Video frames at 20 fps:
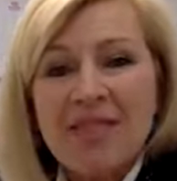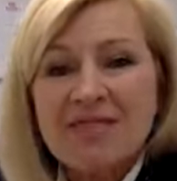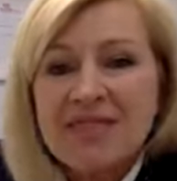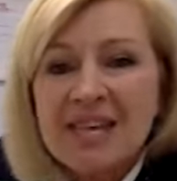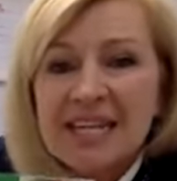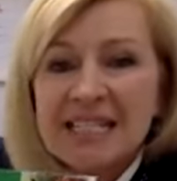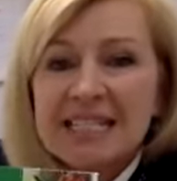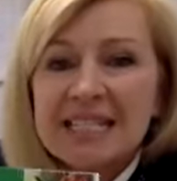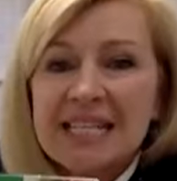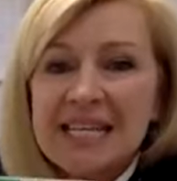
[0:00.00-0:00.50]

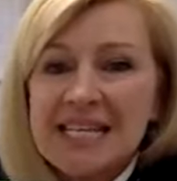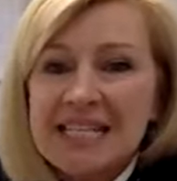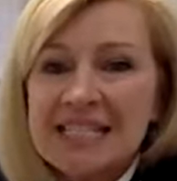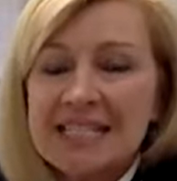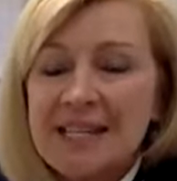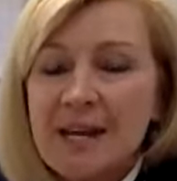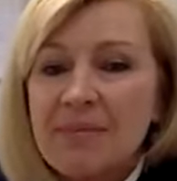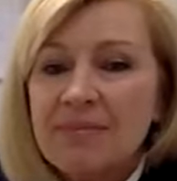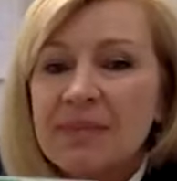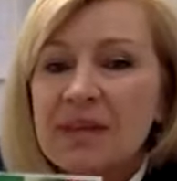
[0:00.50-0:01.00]
this is
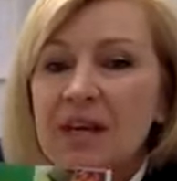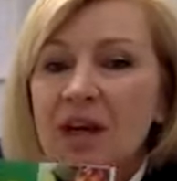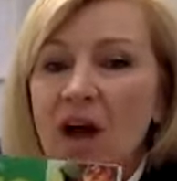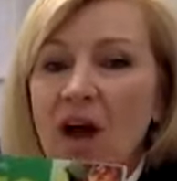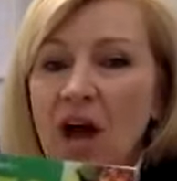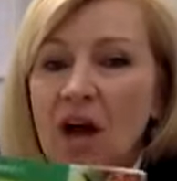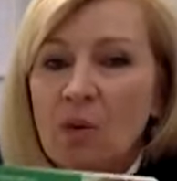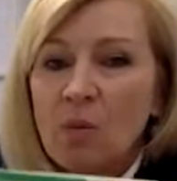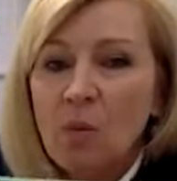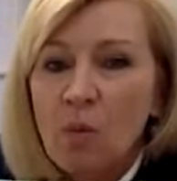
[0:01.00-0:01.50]
something
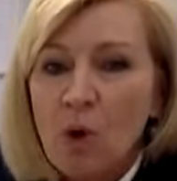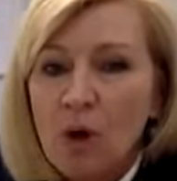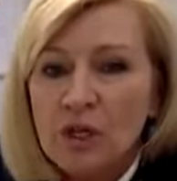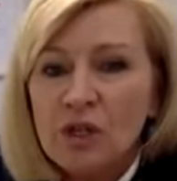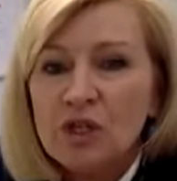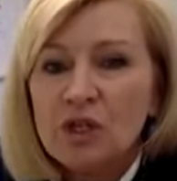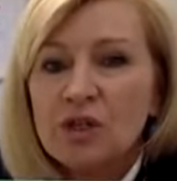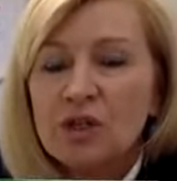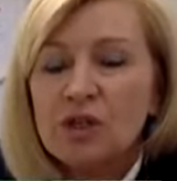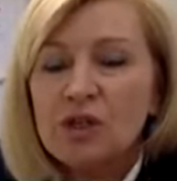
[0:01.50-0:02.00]
I
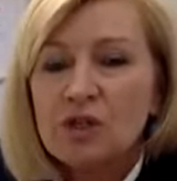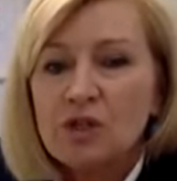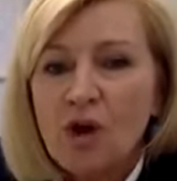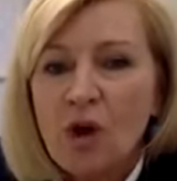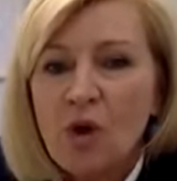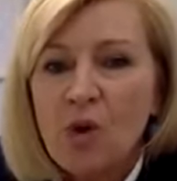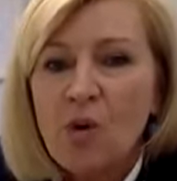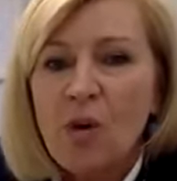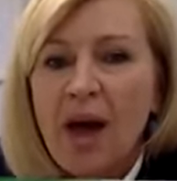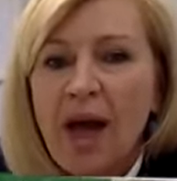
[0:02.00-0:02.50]
want you to
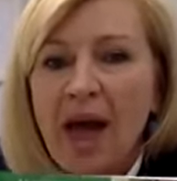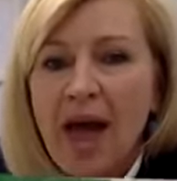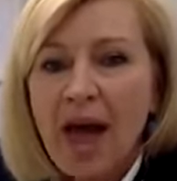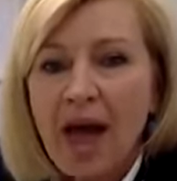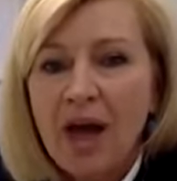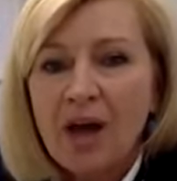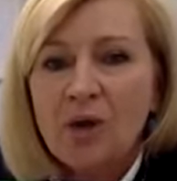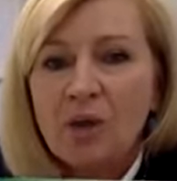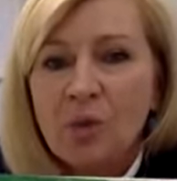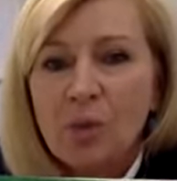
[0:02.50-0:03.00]
know
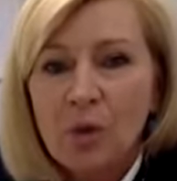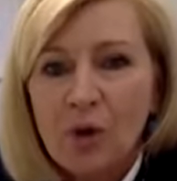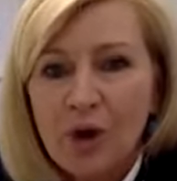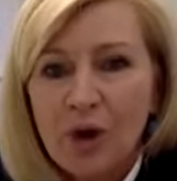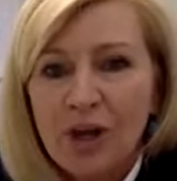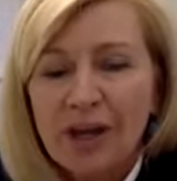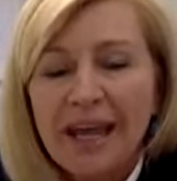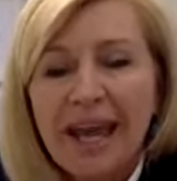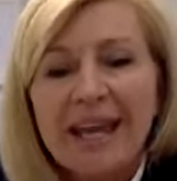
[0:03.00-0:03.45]
how to work.